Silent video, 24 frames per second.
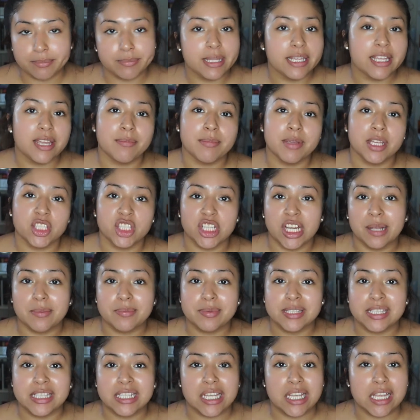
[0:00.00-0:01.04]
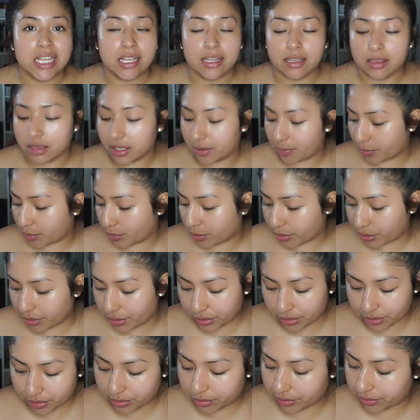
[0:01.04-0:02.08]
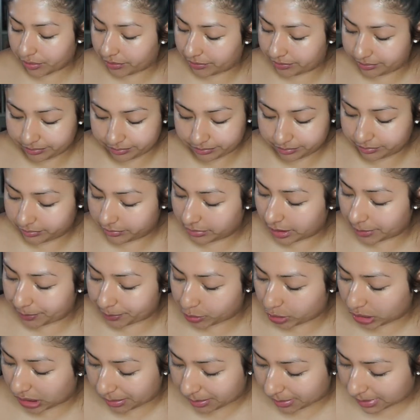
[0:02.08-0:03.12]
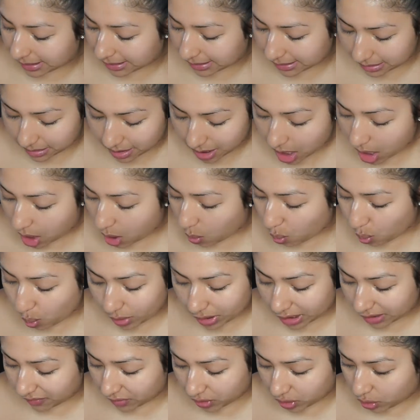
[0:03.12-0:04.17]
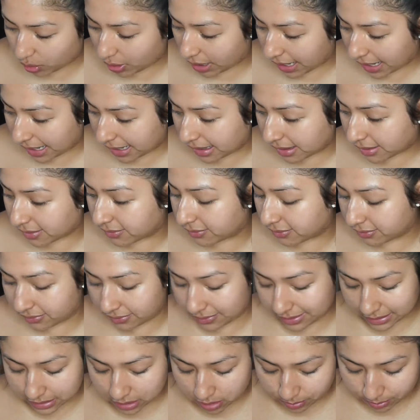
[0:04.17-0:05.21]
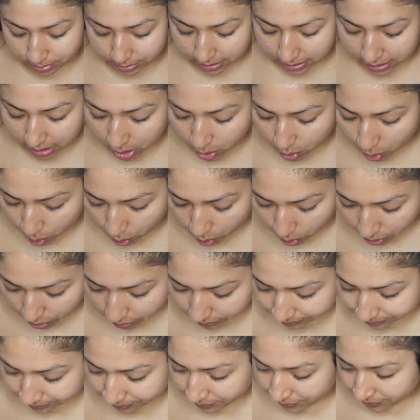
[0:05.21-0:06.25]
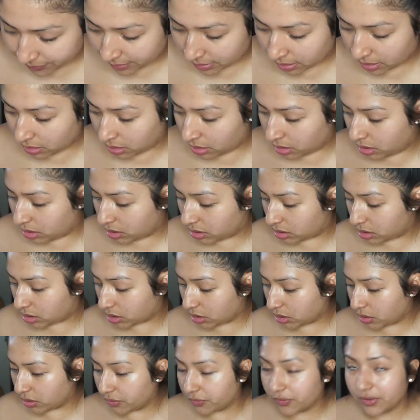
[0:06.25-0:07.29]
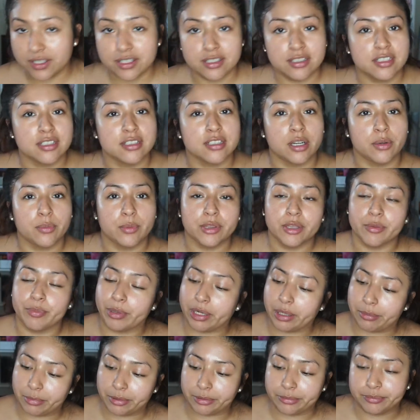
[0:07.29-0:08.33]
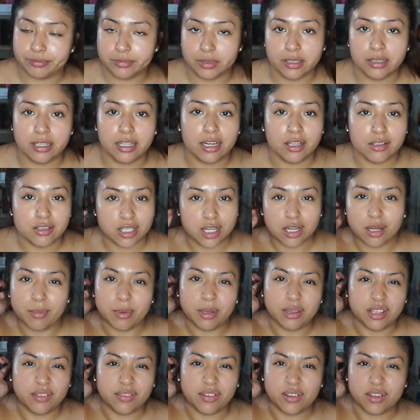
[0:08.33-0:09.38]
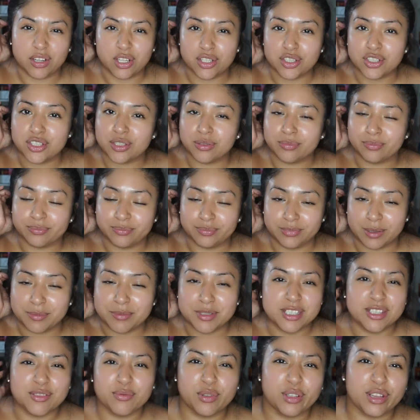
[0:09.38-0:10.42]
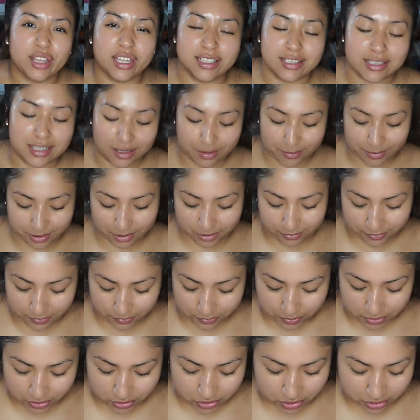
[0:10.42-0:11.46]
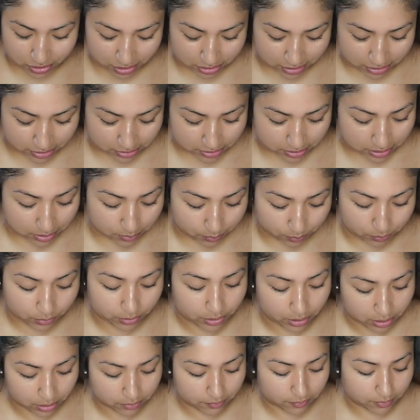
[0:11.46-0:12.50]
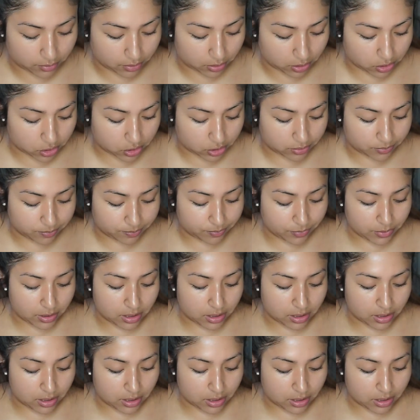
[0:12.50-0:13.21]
It can be a chapstick, lip oil, lip treatment, whatever you have, that's completely cool. So first let's start with the primer, then I'll talk about the foundation. I'm just really excited about the foundation because it's a really good foundation.